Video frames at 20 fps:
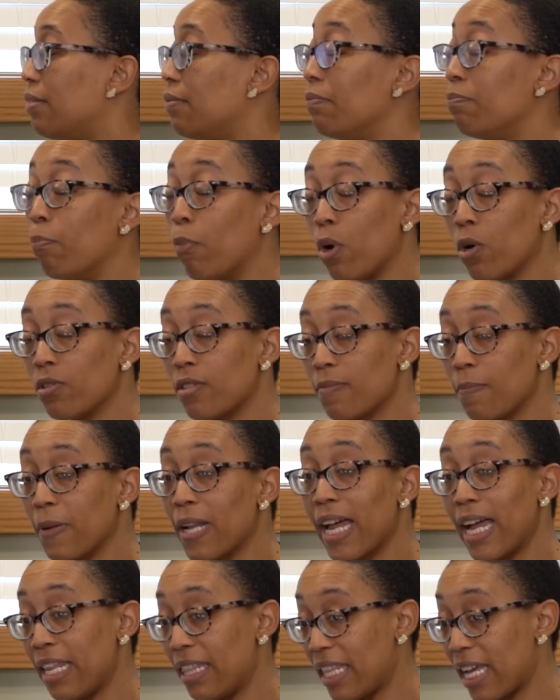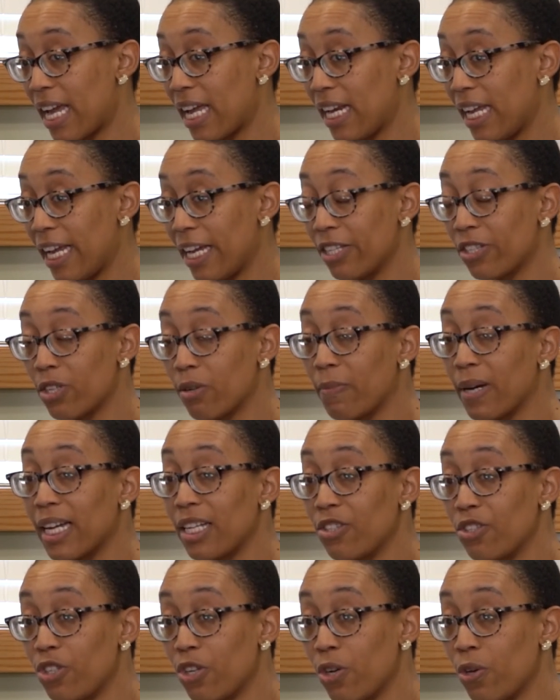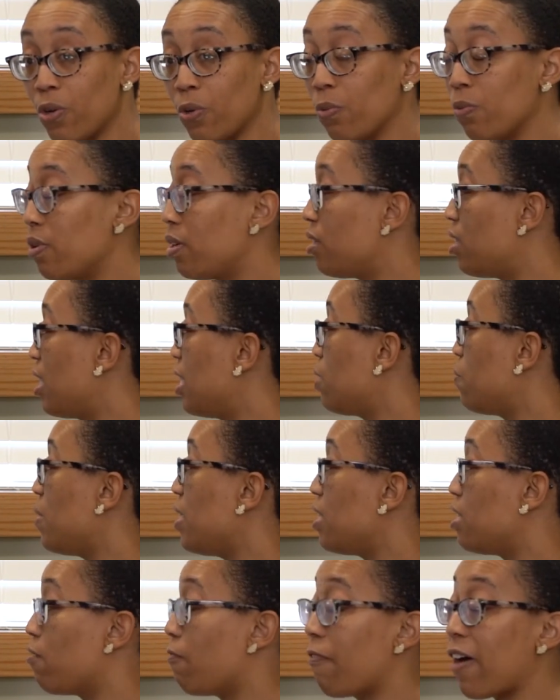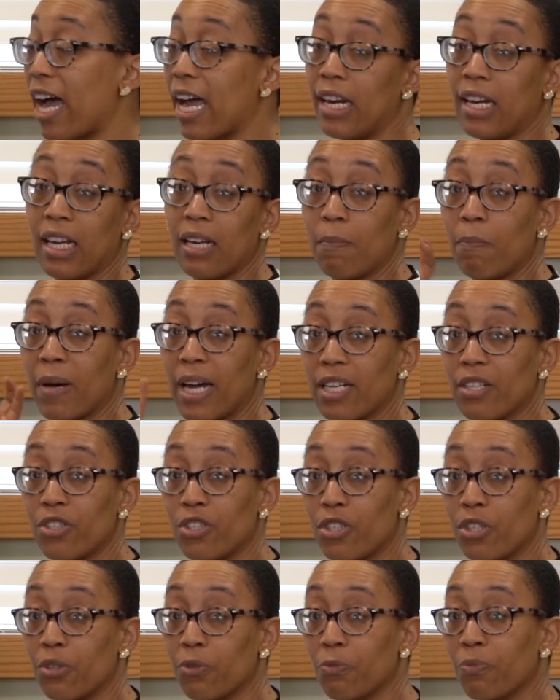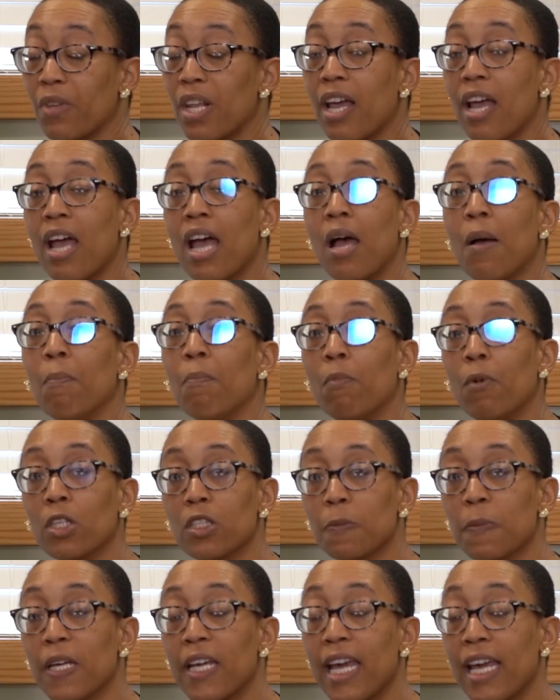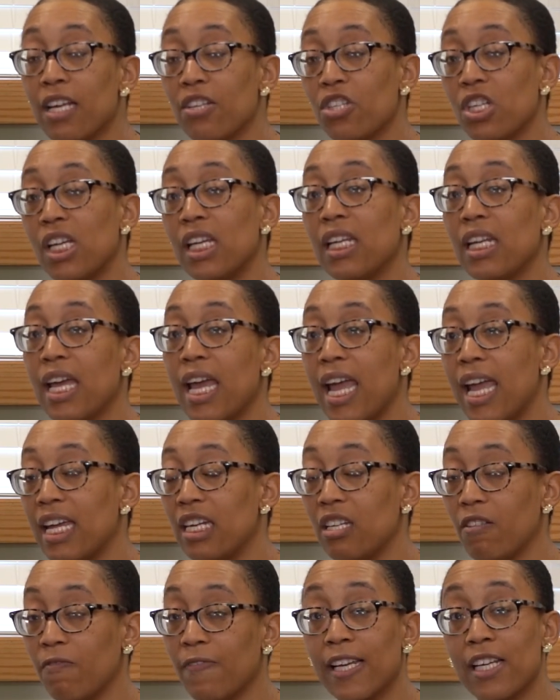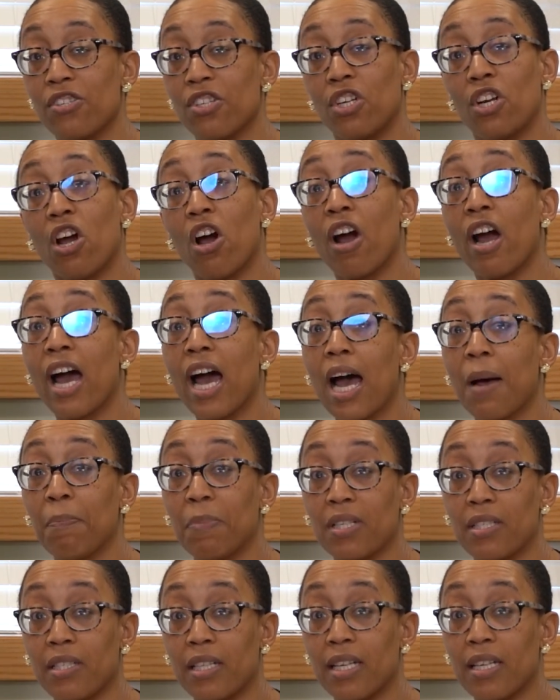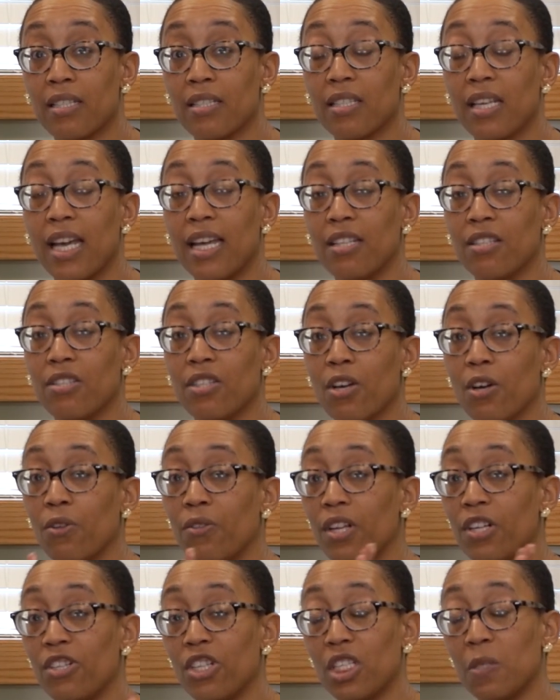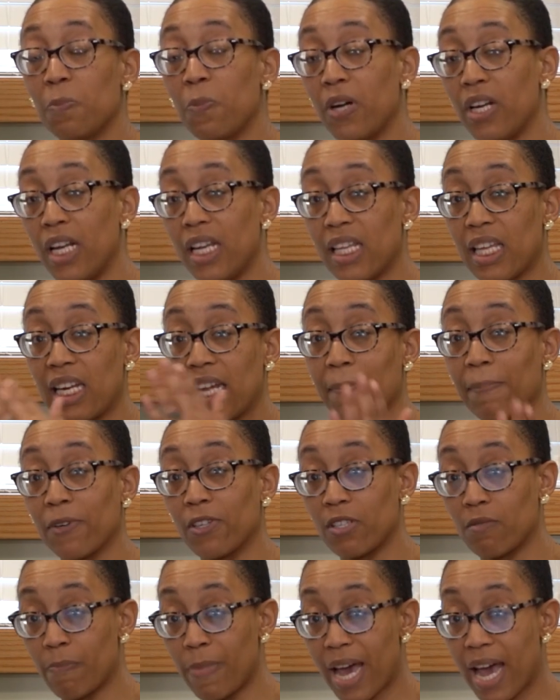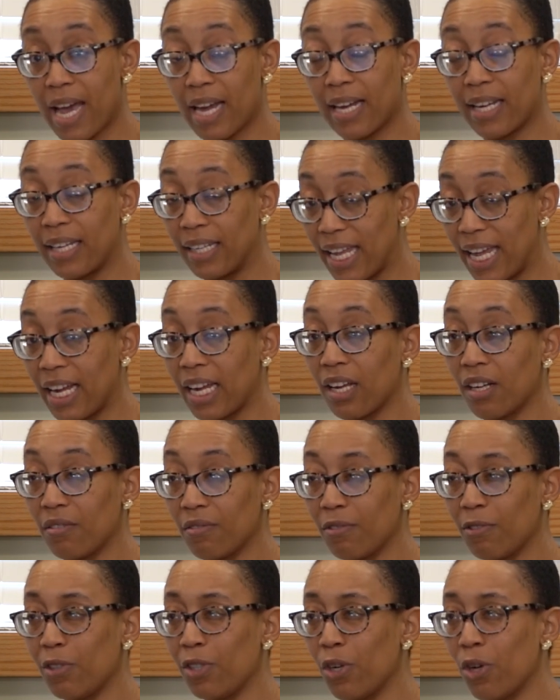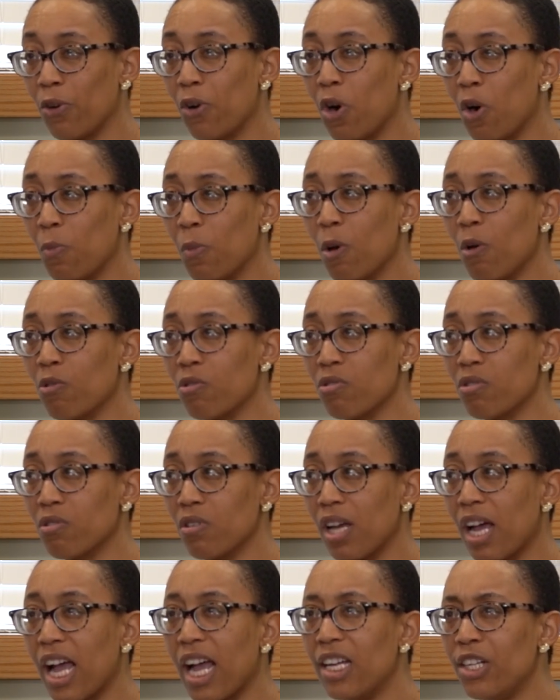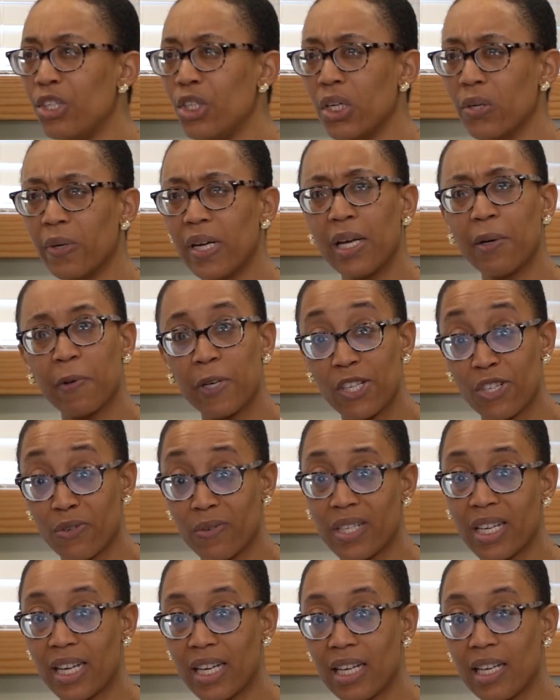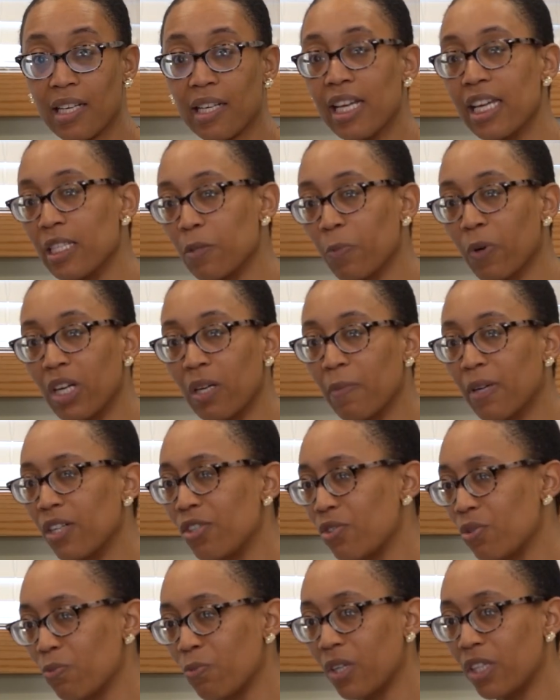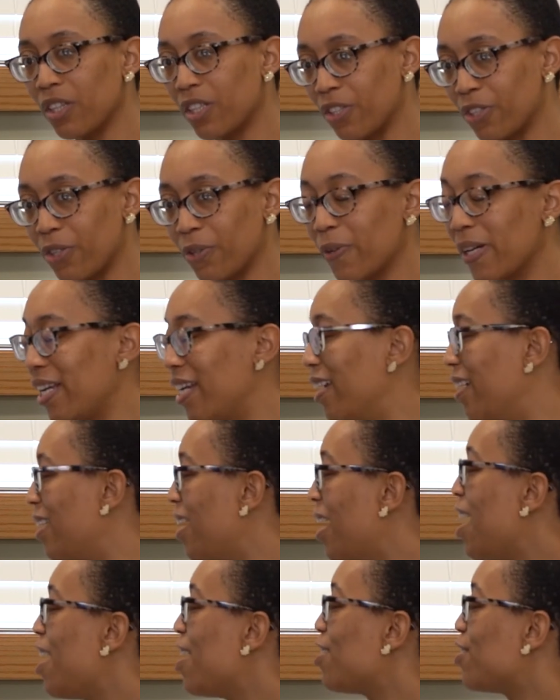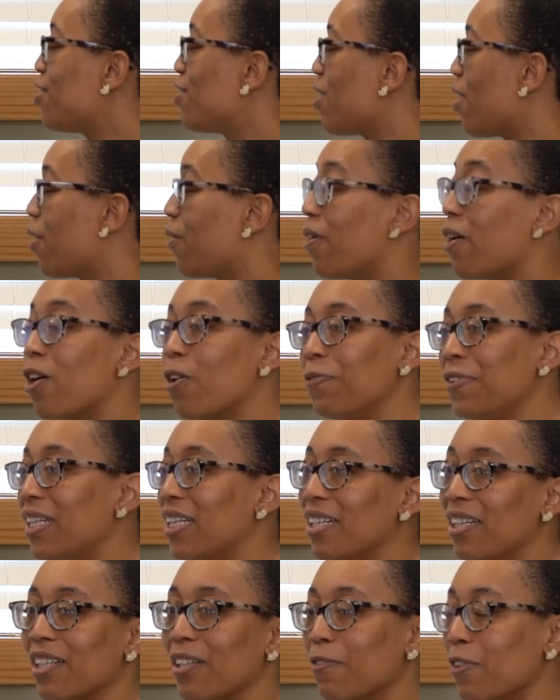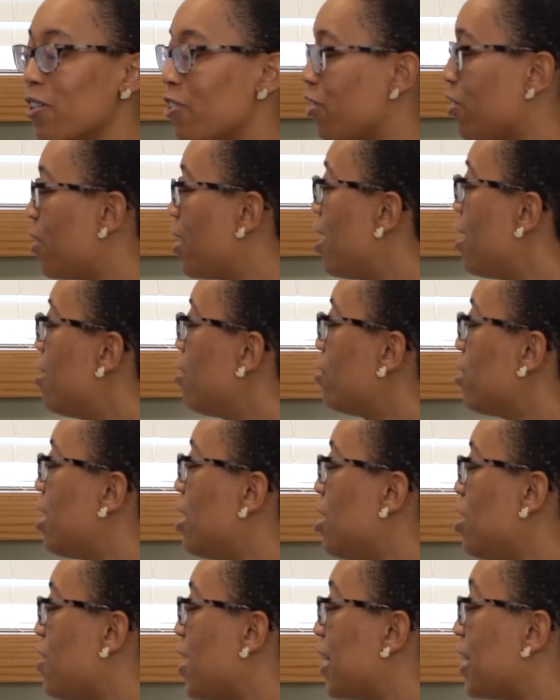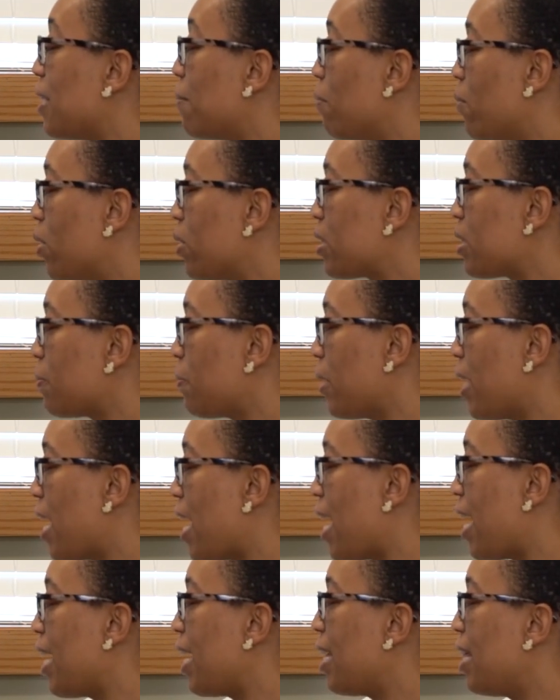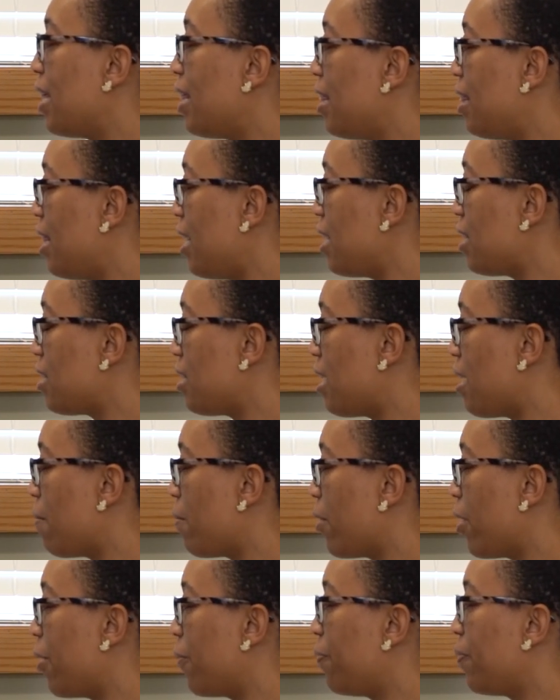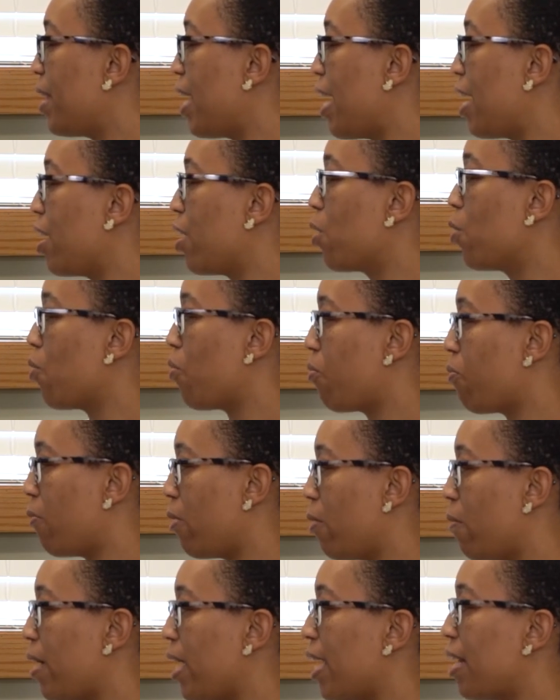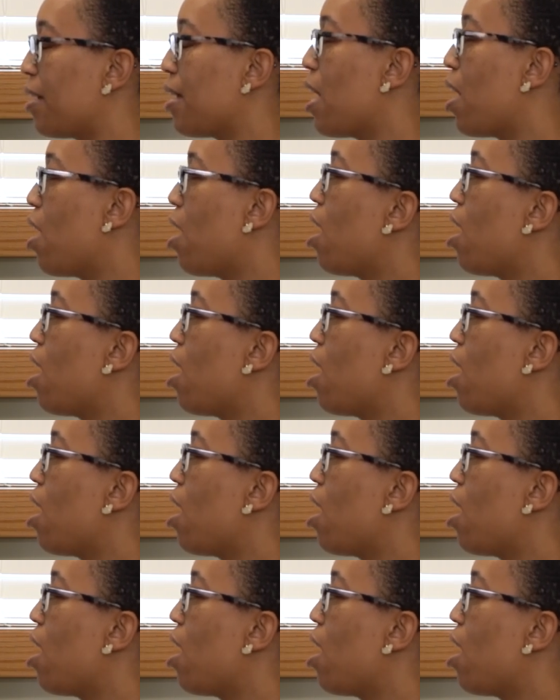multiply that answer by 2 since we divided by 2. Multiplication and division are opposites. And so they're just putting the numbers back, like you're almost undoing what you did is pretty much what they're doing. So hopefully that didn't confuse you. So then you have to multiply this number and go through it.